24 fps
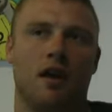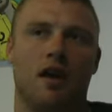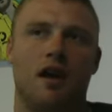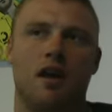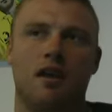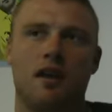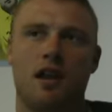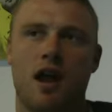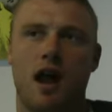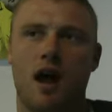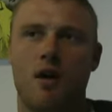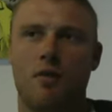
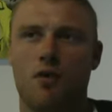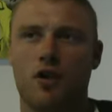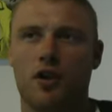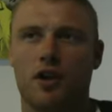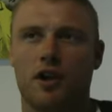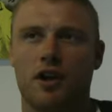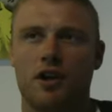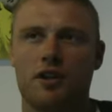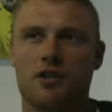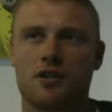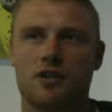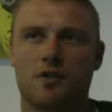and now I'm
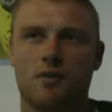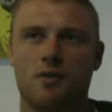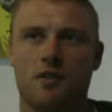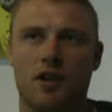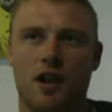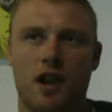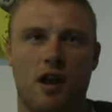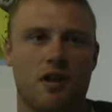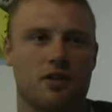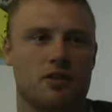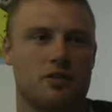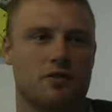working in
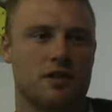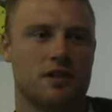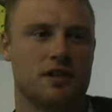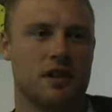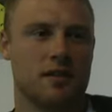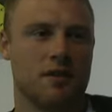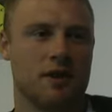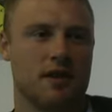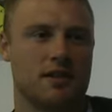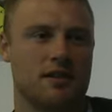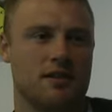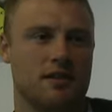something else which
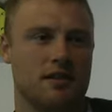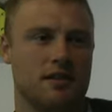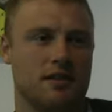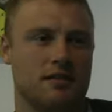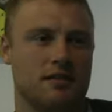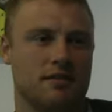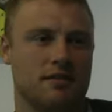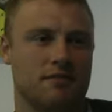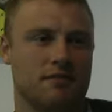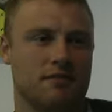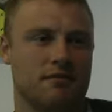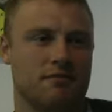I'm
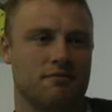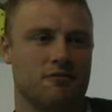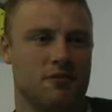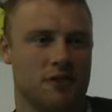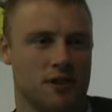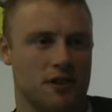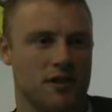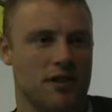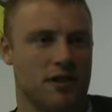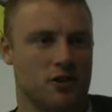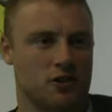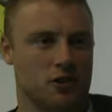actually
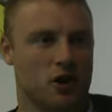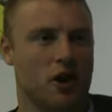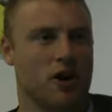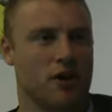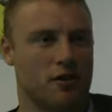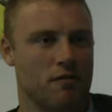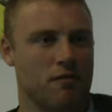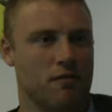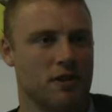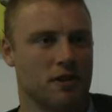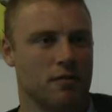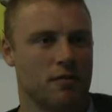really
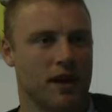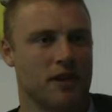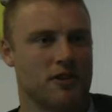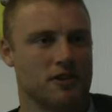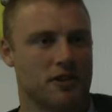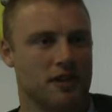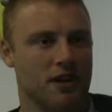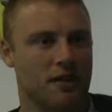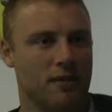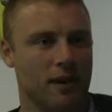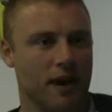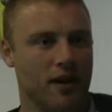enjoying and really
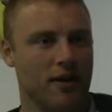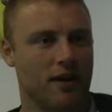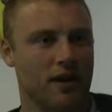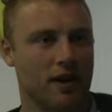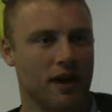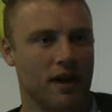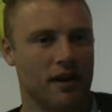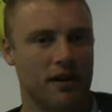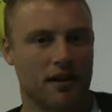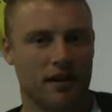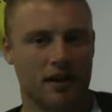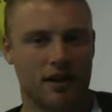passionate about
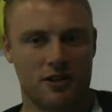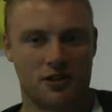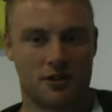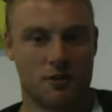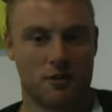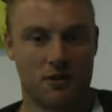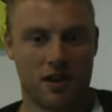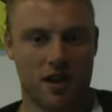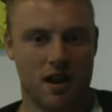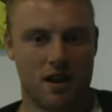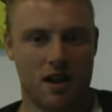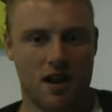again, and it's
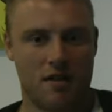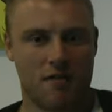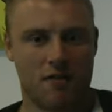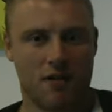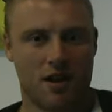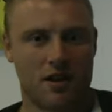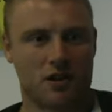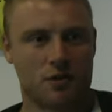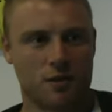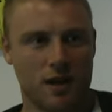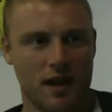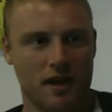something I never
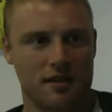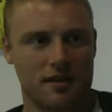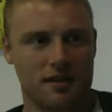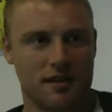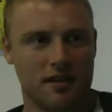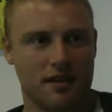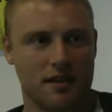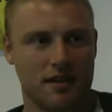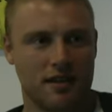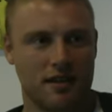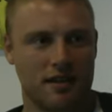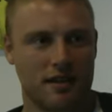
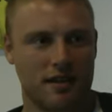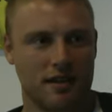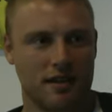expected.